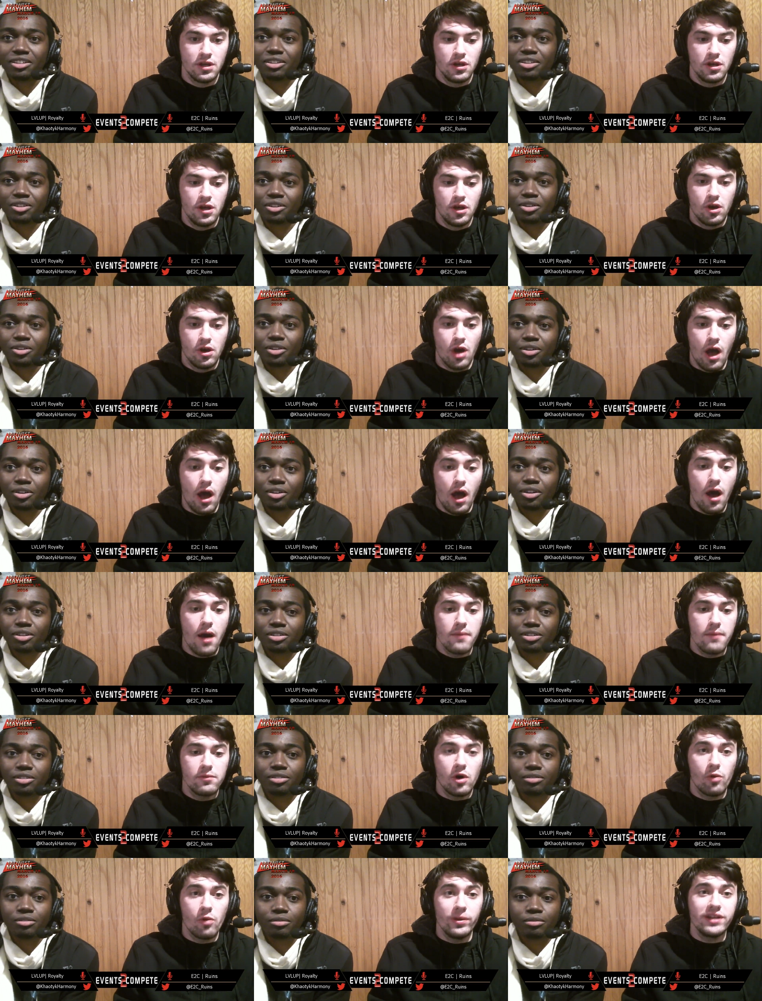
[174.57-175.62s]
Speaker 1: Um,
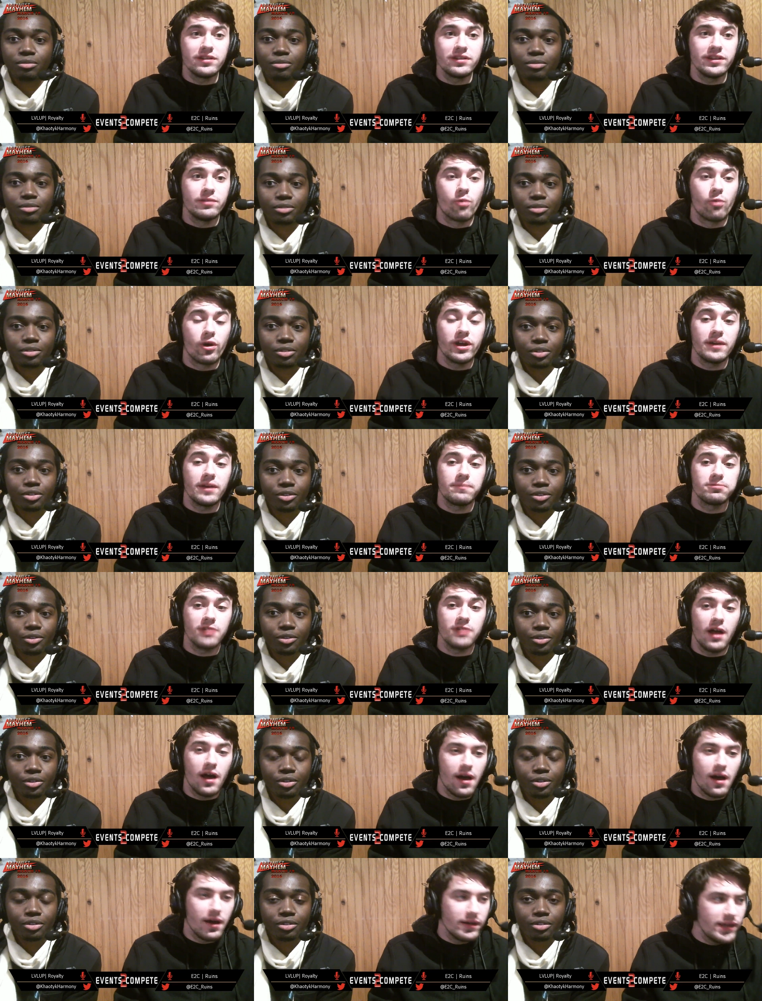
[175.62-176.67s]
a weekly. We're gonna,
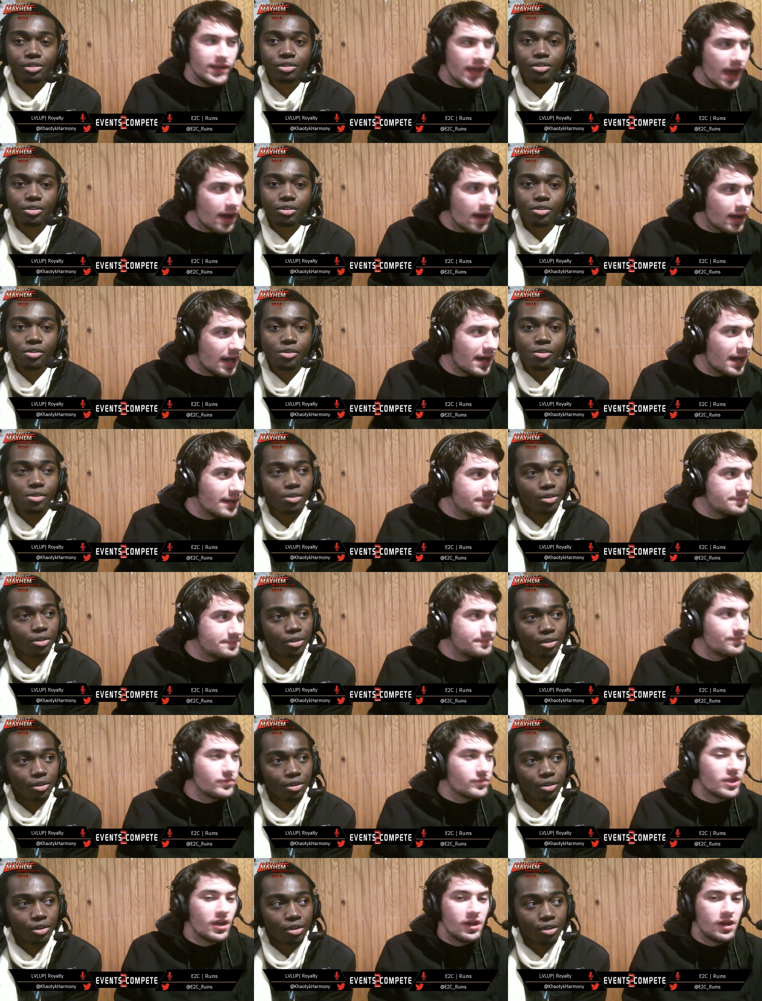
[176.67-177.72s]
uh, yeah. Um,
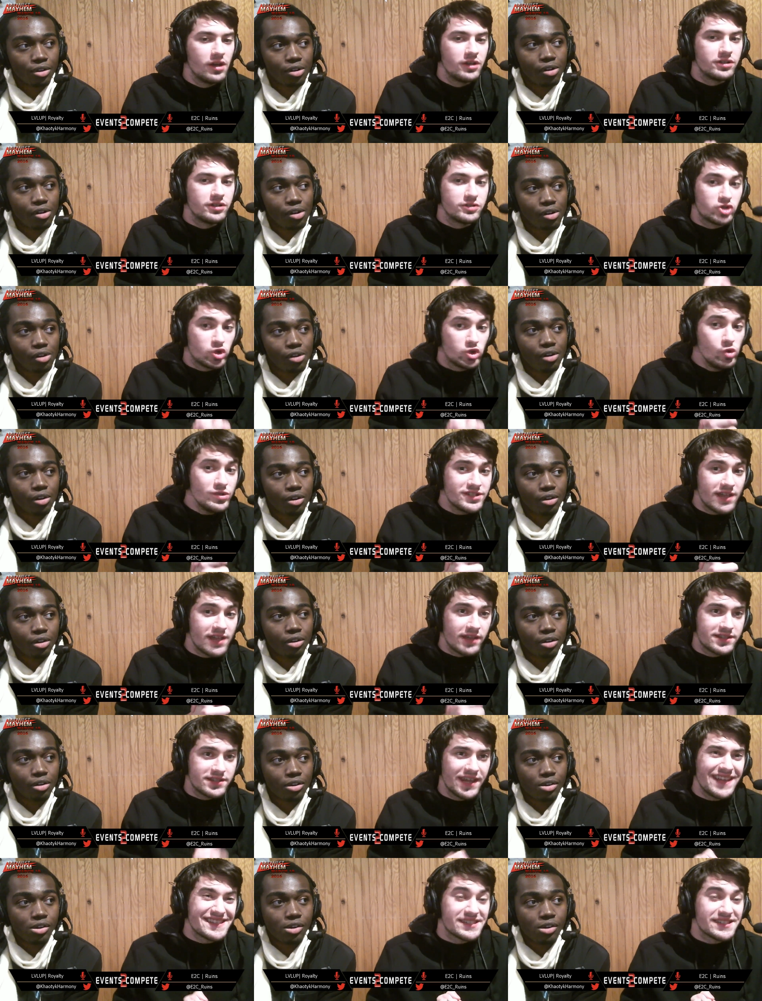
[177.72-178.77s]
Tuesday.
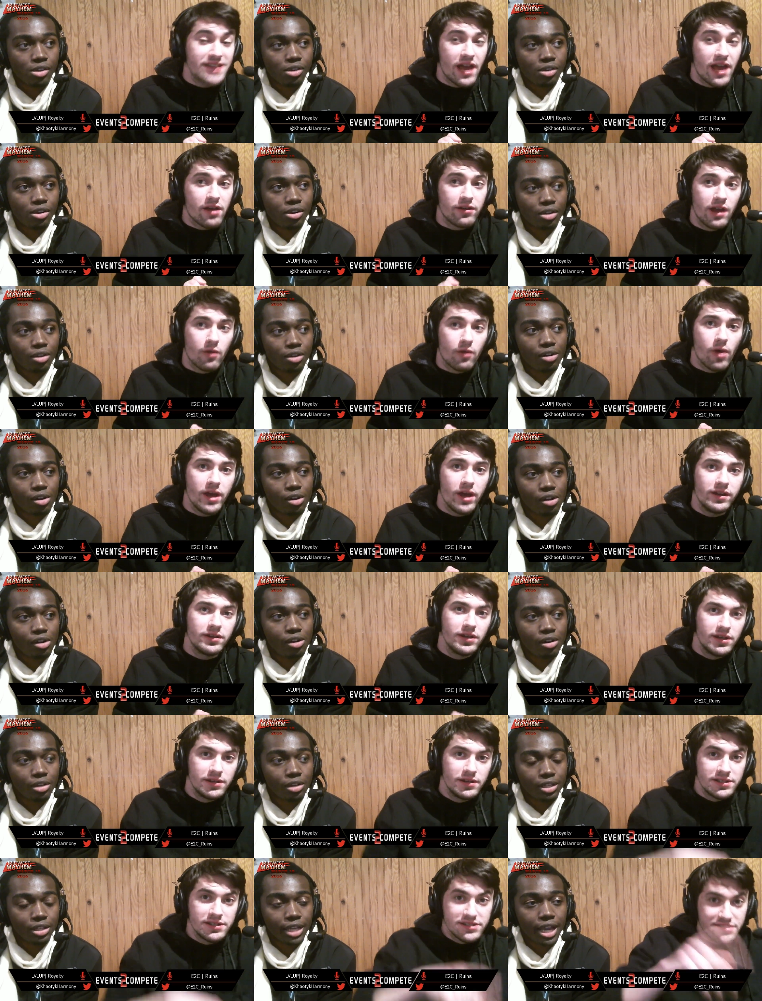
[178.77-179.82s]
Today is Saturday, right?
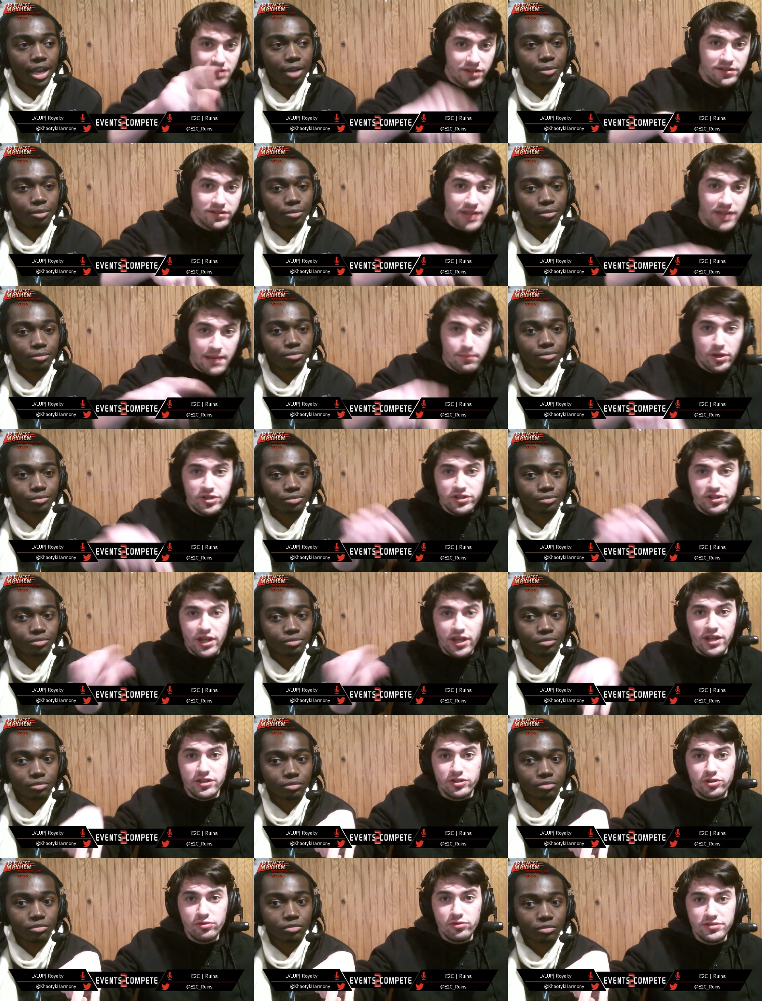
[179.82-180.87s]
Yeah. Sunday, Monday,
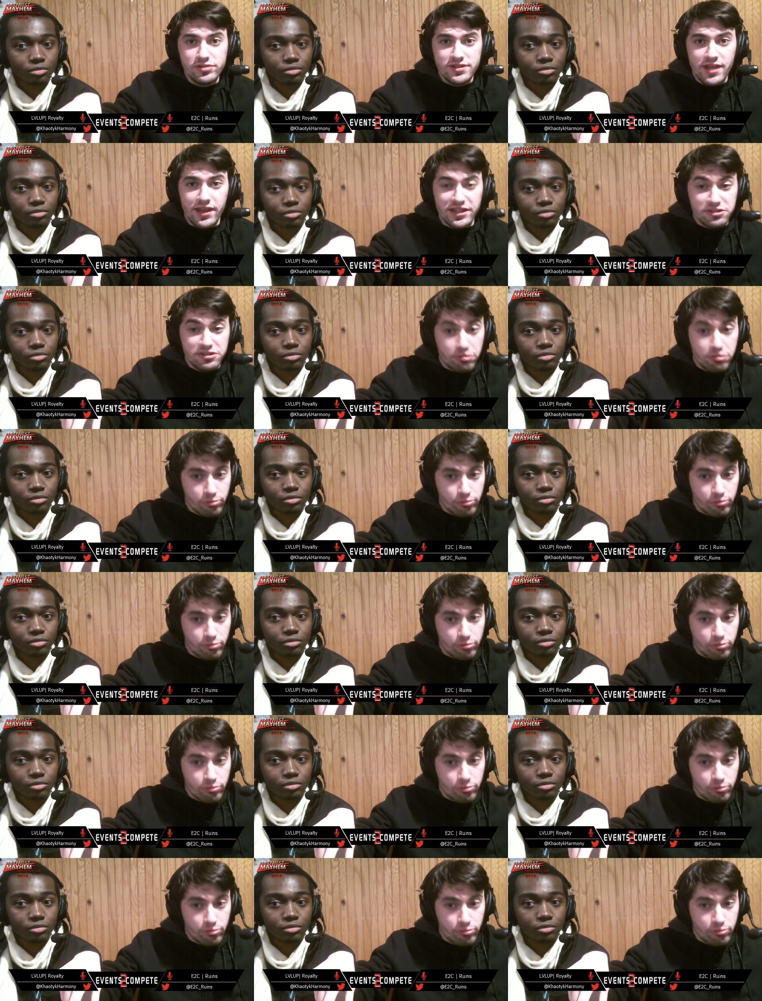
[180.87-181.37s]
Tuesday. That's three